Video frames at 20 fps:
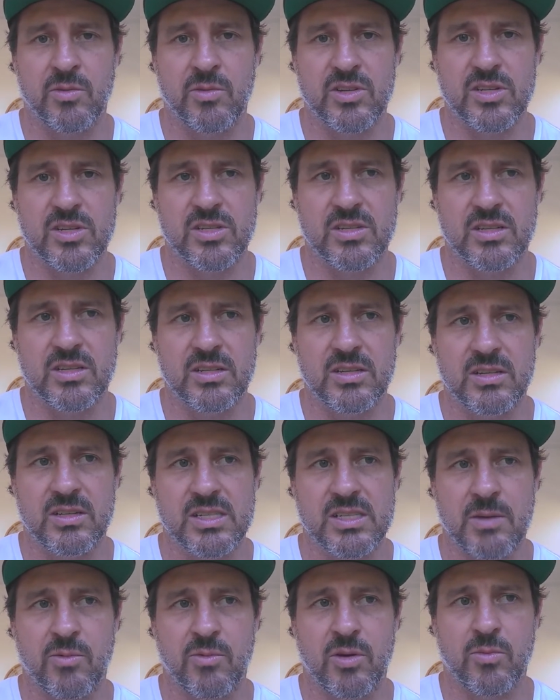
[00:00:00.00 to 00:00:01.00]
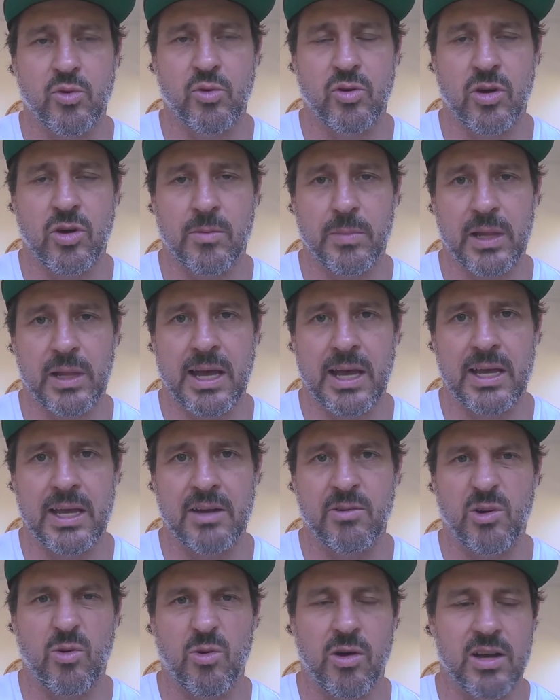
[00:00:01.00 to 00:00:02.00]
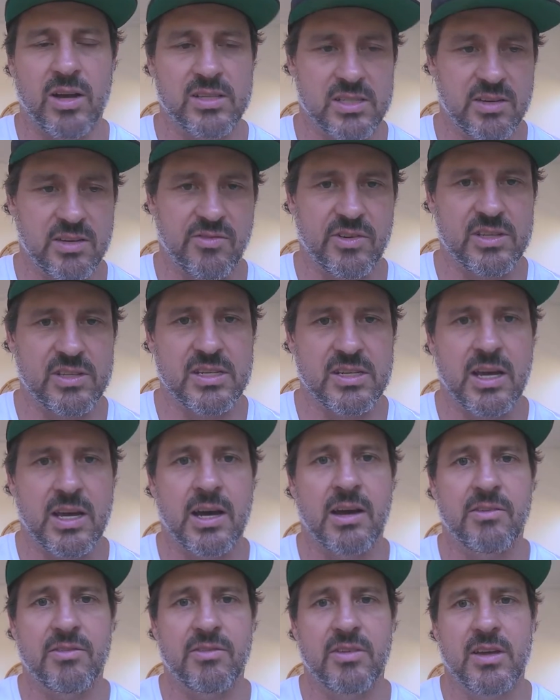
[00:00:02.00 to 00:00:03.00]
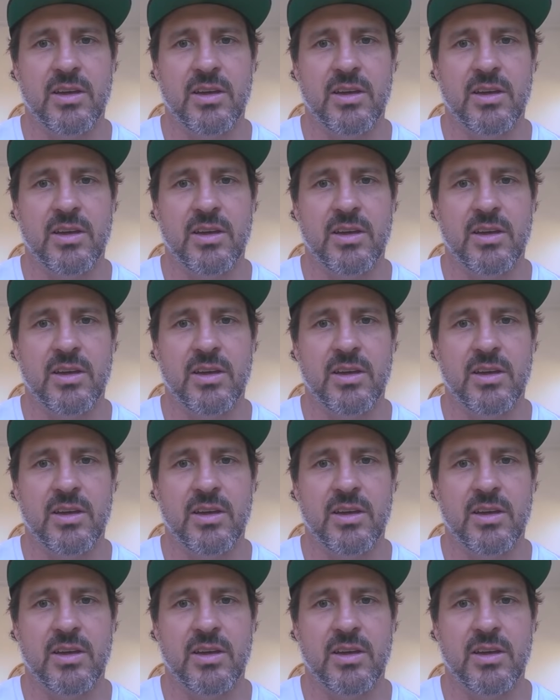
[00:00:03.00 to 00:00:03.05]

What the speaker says: which is somewhat more complicated. It requires different staff.